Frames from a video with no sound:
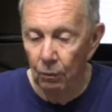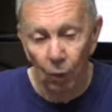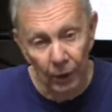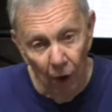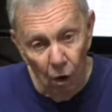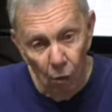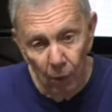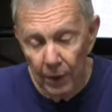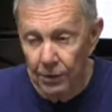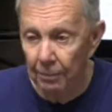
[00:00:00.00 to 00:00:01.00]
Wasn't
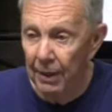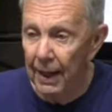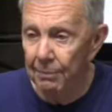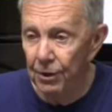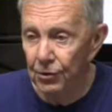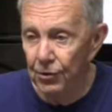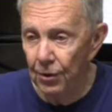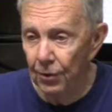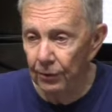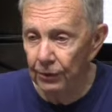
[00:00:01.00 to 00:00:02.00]
always a Baptist
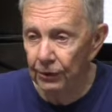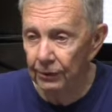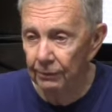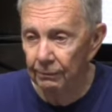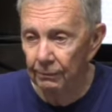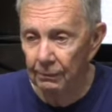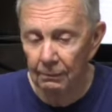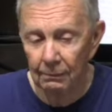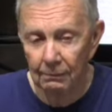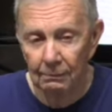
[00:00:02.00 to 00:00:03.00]
church.
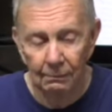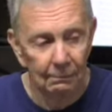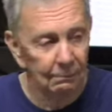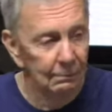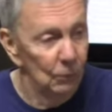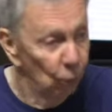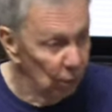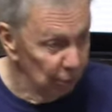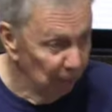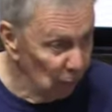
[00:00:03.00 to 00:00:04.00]

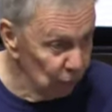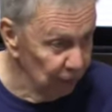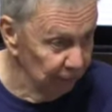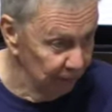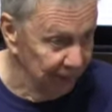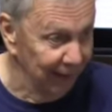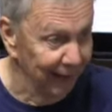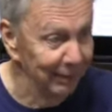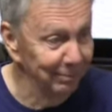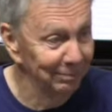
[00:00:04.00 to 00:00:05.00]
Was most of the
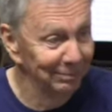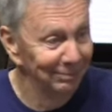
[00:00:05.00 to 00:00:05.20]
time,